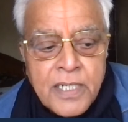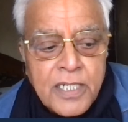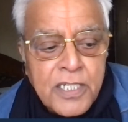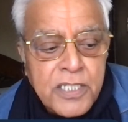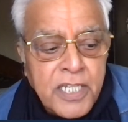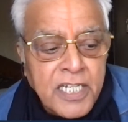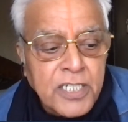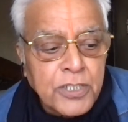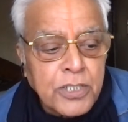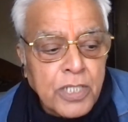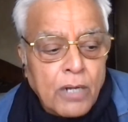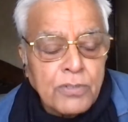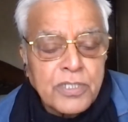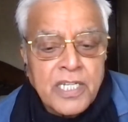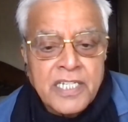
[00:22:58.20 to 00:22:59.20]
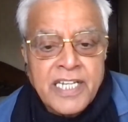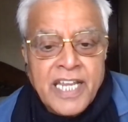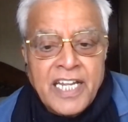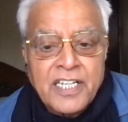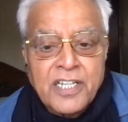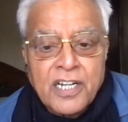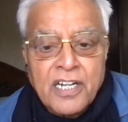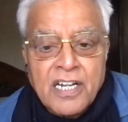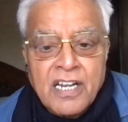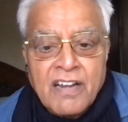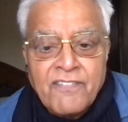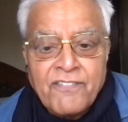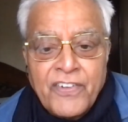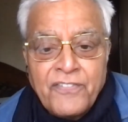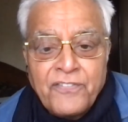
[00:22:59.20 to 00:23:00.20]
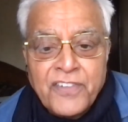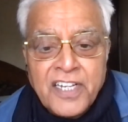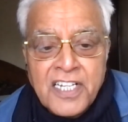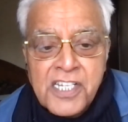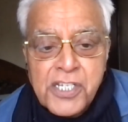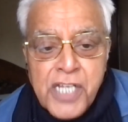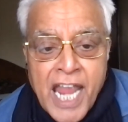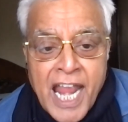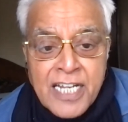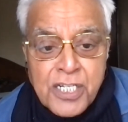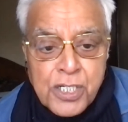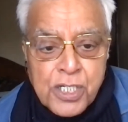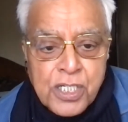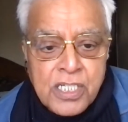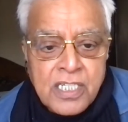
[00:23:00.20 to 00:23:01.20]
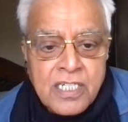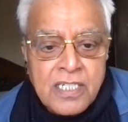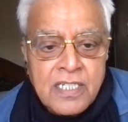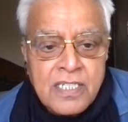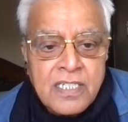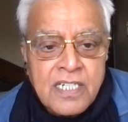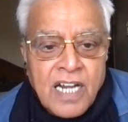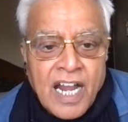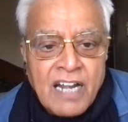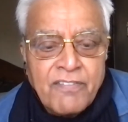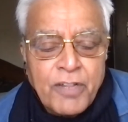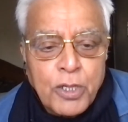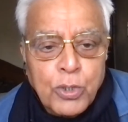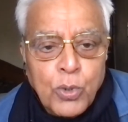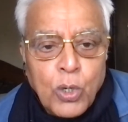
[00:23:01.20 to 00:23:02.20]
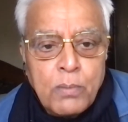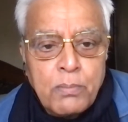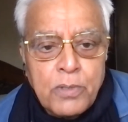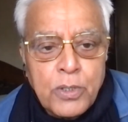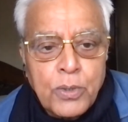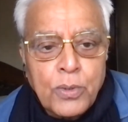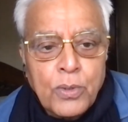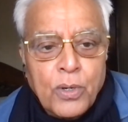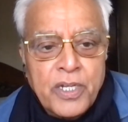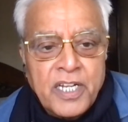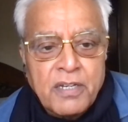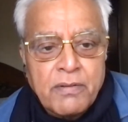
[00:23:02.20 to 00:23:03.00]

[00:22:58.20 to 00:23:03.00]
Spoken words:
6,850 chats. And with whom? You know it